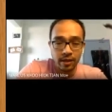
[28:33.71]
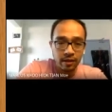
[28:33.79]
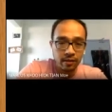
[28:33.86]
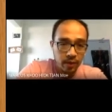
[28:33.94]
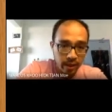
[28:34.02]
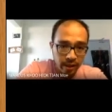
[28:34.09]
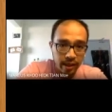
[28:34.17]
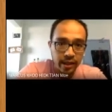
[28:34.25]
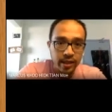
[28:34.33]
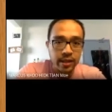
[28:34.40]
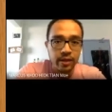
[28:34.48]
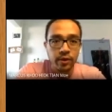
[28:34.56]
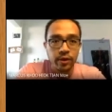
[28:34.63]
what the lady
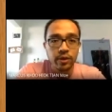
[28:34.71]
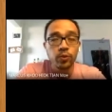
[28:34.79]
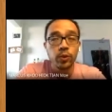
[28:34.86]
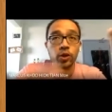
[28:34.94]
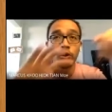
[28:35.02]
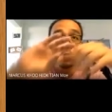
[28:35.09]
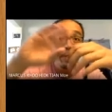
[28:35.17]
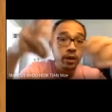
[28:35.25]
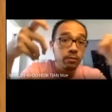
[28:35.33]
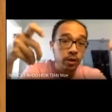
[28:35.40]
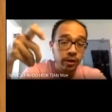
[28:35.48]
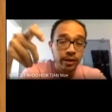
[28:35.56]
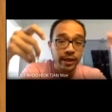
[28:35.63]
said was when you open the
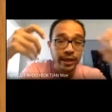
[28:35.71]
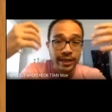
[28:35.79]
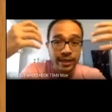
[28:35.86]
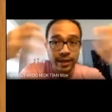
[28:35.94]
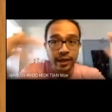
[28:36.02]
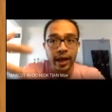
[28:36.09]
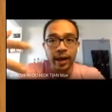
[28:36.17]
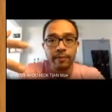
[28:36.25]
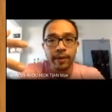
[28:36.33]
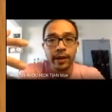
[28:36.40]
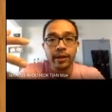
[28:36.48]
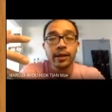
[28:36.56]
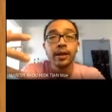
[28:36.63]
bottle inside the
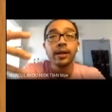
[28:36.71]
airplane,